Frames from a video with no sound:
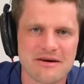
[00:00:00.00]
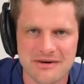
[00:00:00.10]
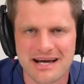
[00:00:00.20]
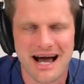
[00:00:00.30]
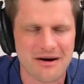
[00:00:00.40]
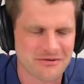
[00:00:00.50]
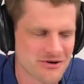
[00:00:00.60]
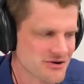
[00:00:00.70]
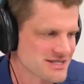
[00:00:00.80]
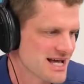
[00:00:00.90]
of a car, of
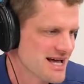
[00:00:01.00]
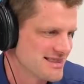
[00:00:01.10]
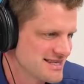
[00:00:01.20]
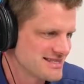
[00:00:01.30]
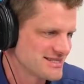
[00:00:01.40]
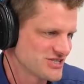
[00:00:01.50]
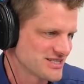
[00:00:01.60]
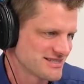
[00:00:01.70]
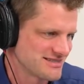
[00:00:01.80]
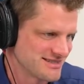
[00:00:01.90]
course. This is
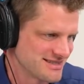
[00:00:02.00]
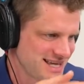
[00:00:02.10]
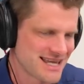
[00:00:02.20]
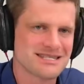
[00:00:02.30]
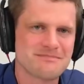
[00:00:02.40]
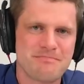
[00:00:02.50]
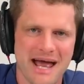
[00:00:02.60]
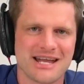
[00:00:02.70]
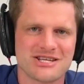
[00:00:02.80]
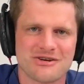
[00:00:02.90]
just the test
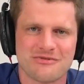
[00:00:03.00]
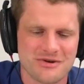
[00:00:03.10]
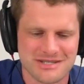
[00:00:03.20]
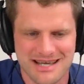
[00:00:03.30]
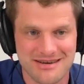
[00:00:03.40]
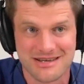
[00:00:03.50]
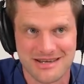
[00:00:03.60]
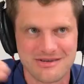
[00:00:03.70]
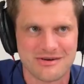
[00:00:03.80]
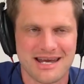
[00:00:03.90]
bench. Of course, there
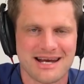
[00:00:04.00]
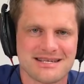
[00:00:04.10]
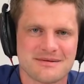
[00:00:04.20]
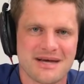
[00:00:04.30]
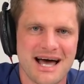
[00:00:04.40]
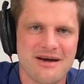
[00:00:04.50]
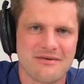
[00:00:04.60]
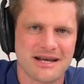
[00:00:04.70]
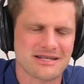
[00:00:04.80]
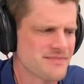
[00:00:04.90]
you can accept higher
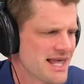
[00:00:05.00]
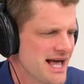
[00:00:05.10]
values.